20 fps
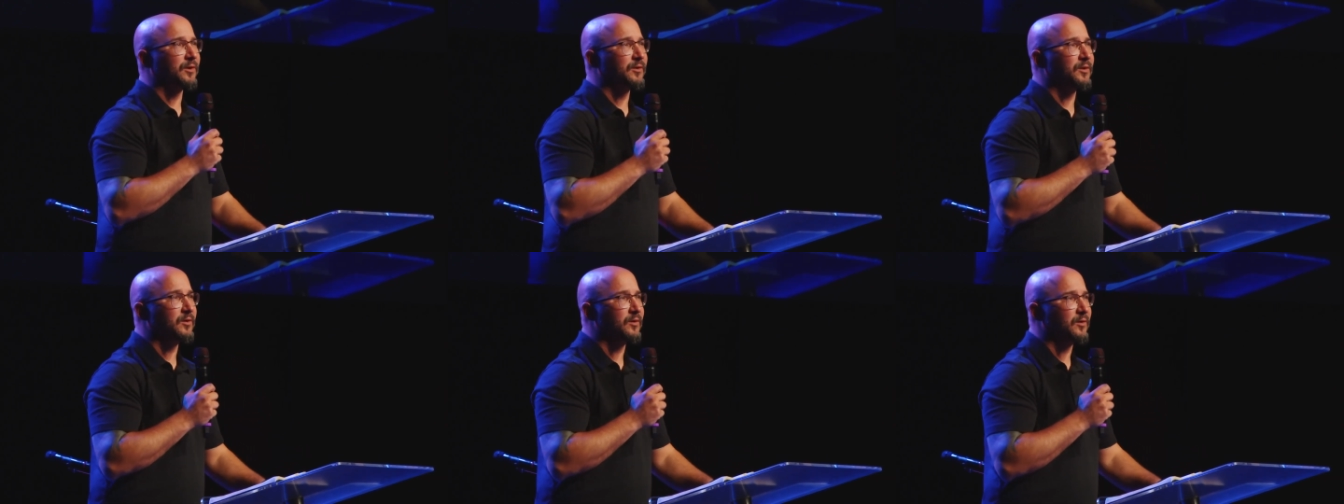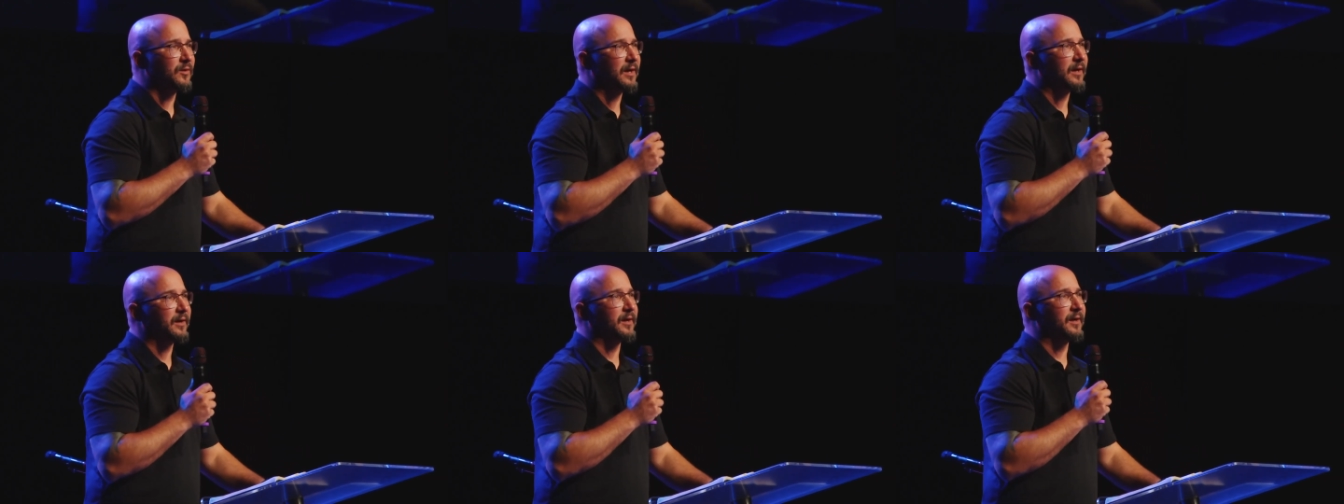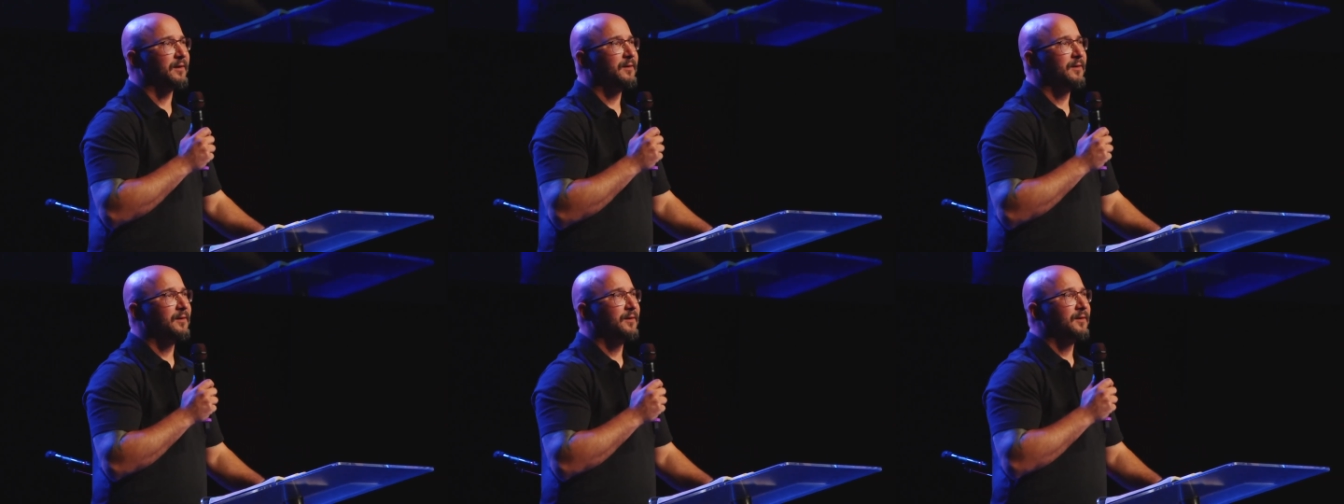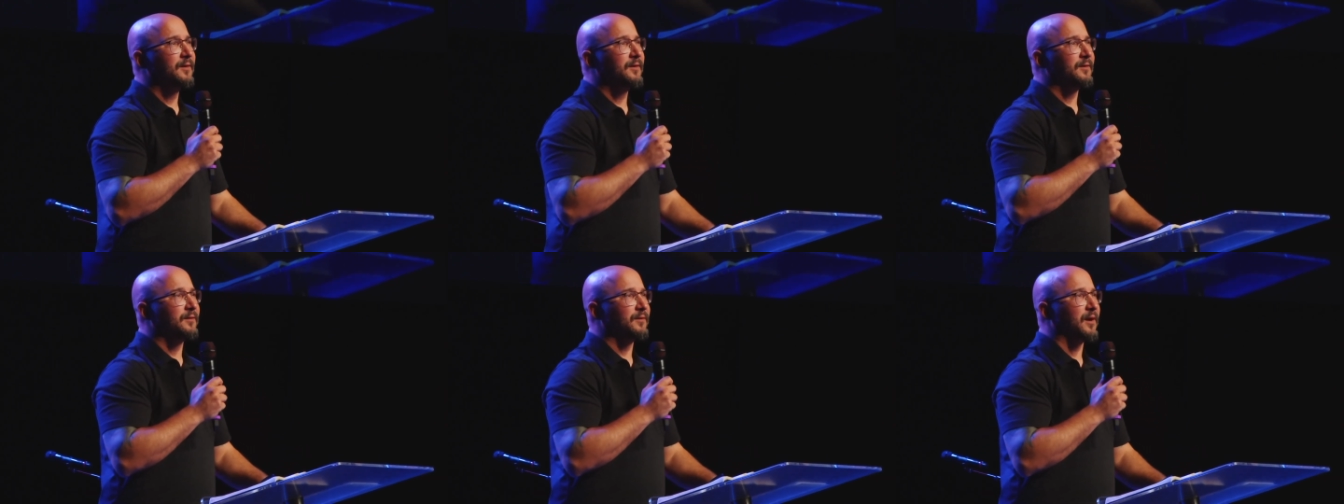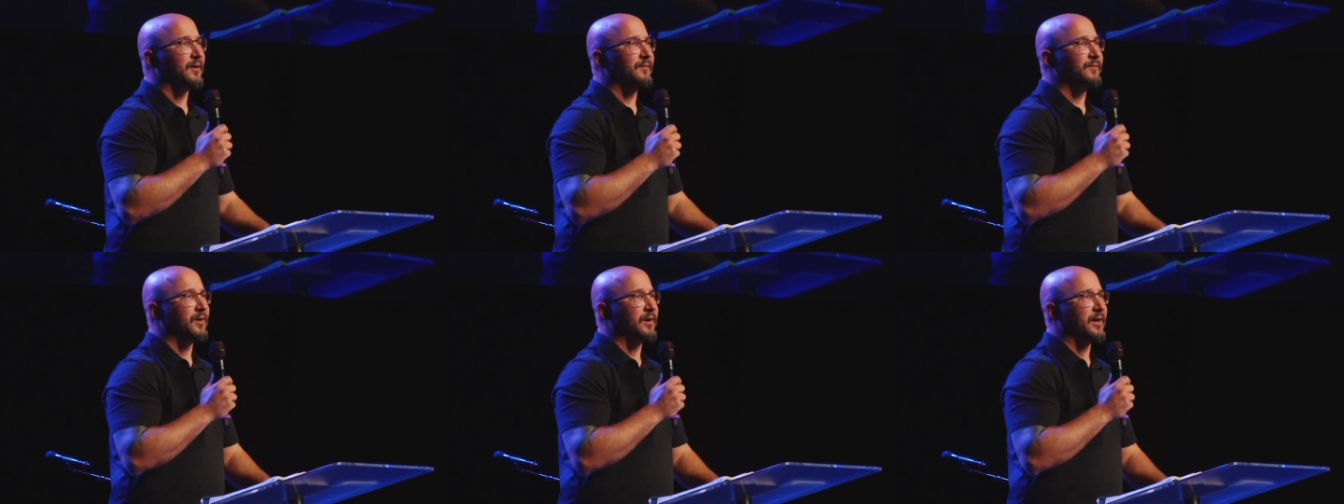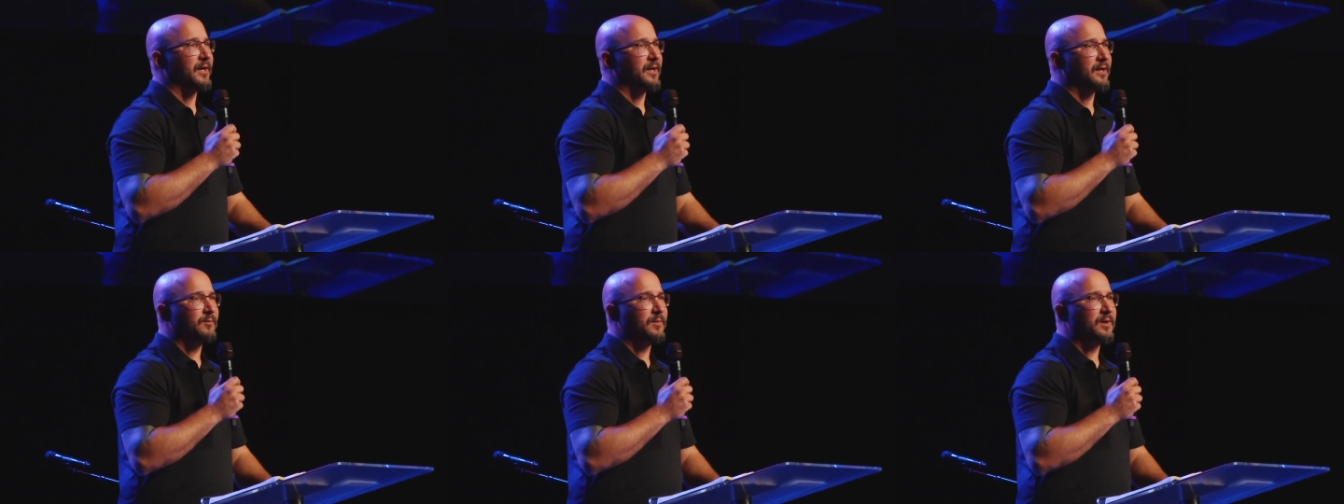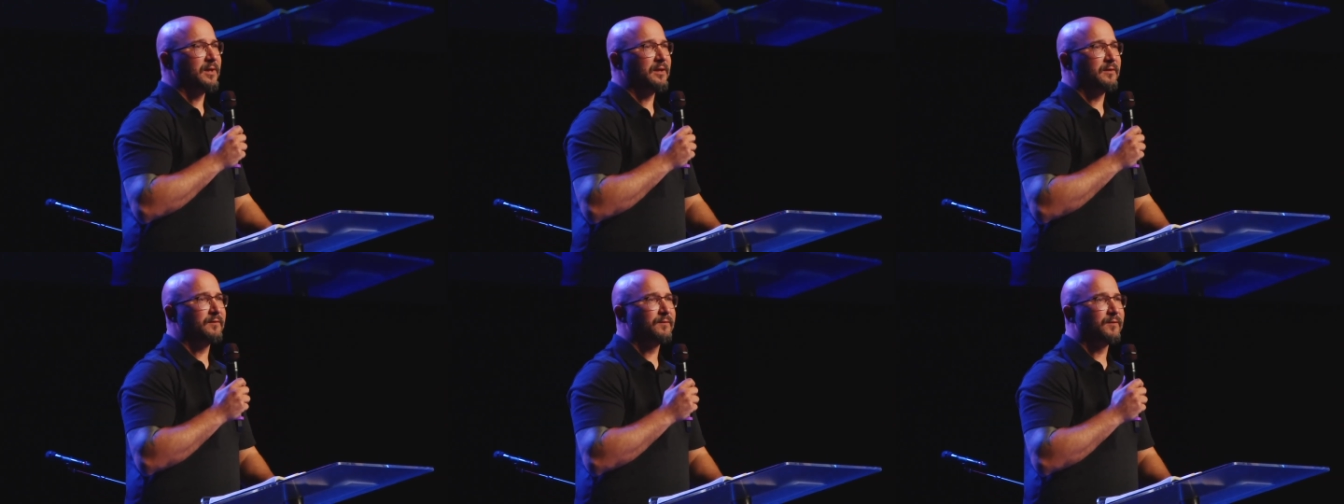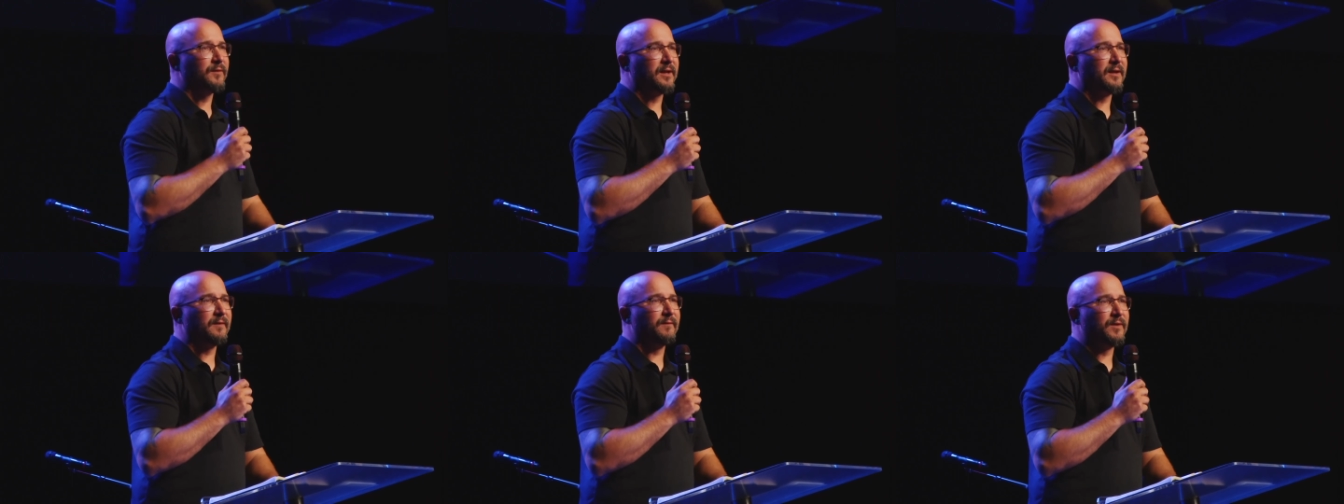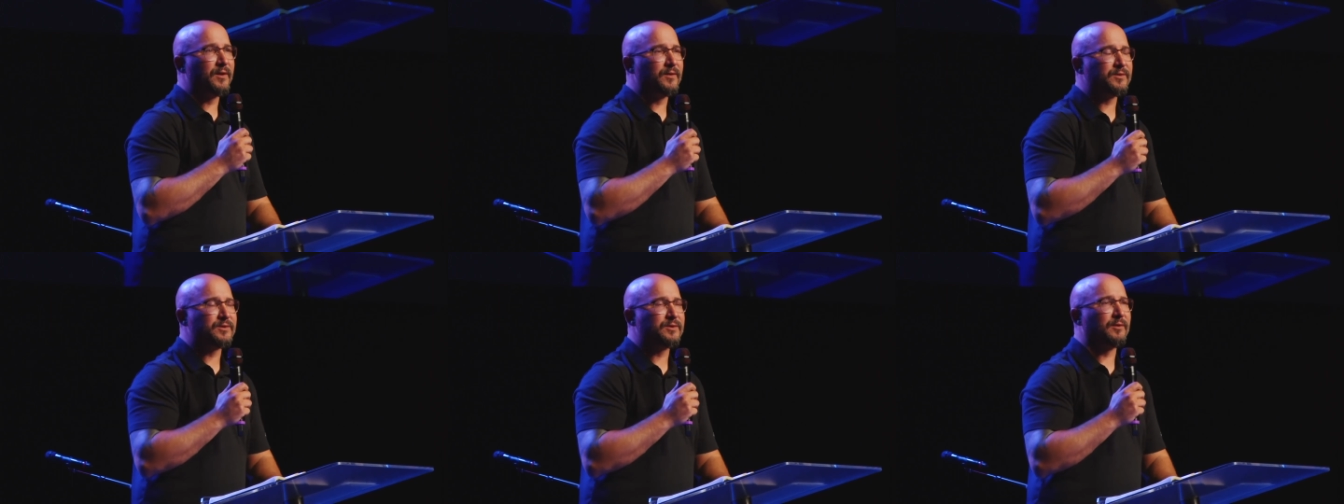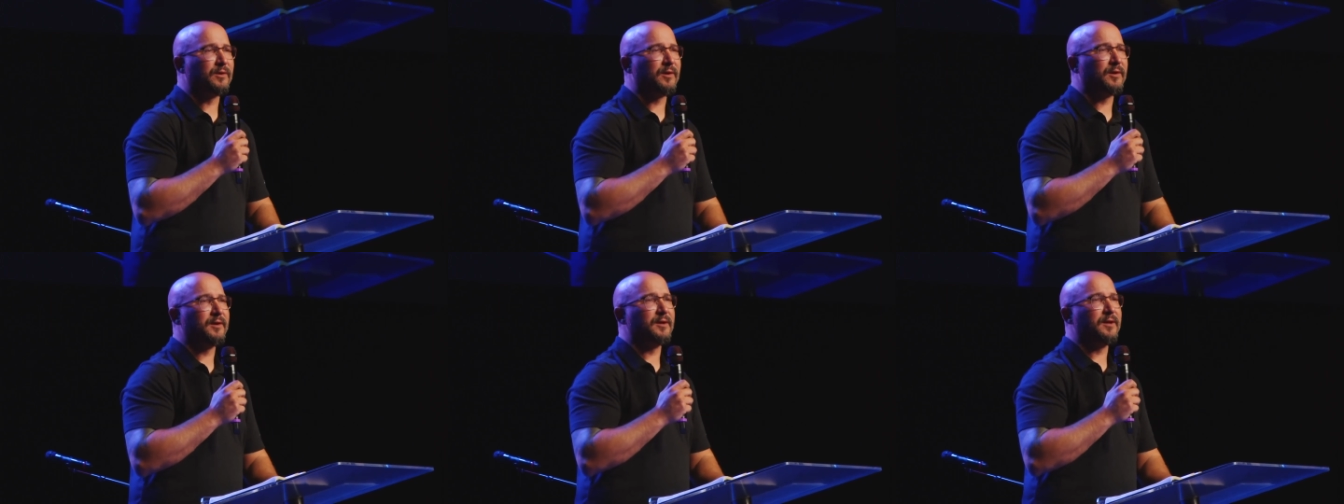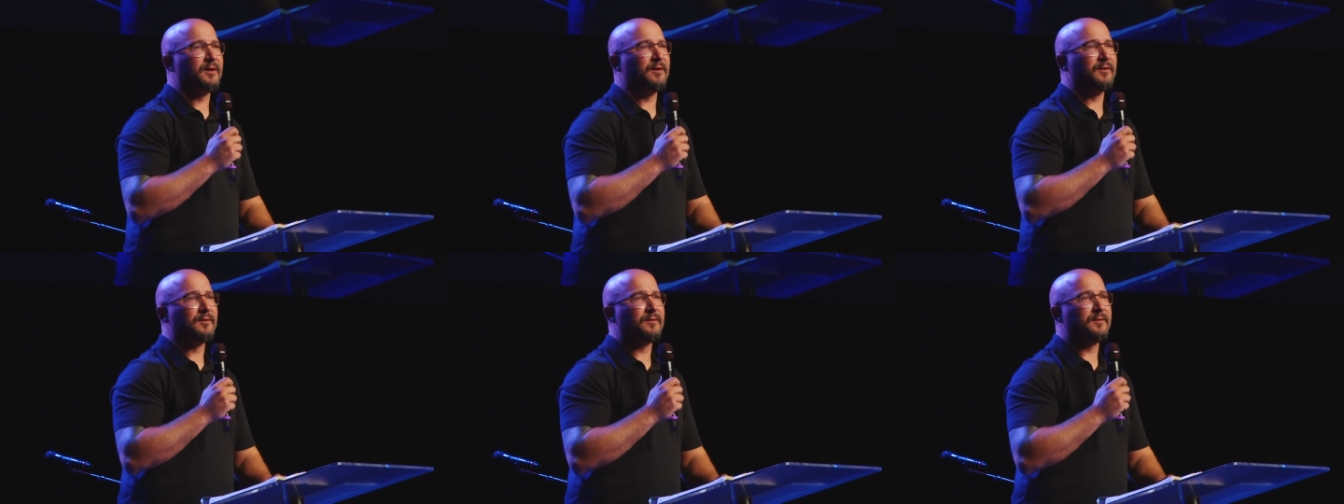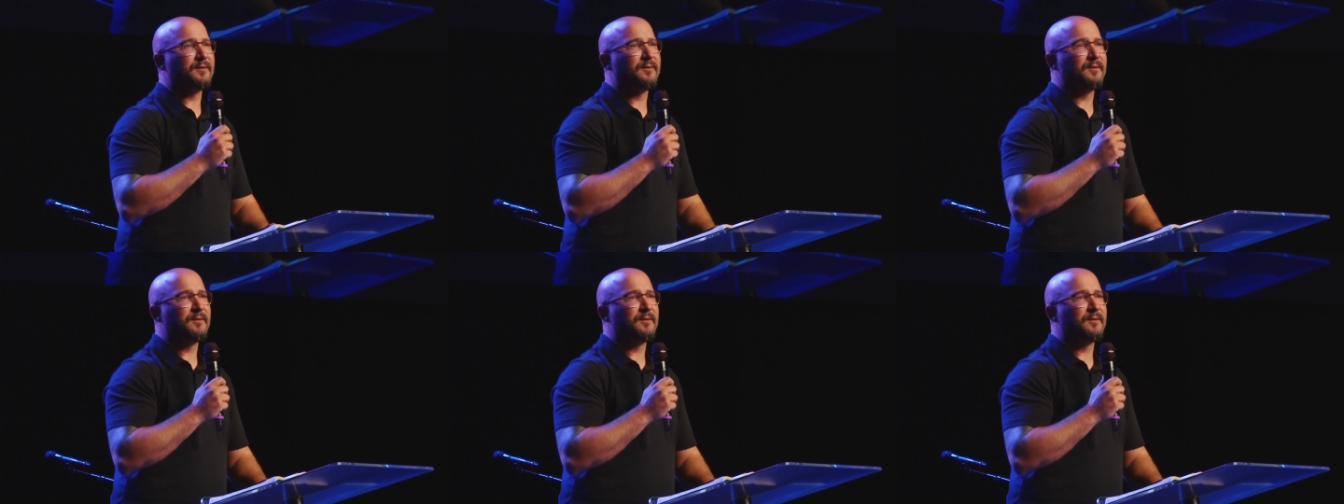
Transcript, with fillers: you how to love your enemy and forgive those who hurt you.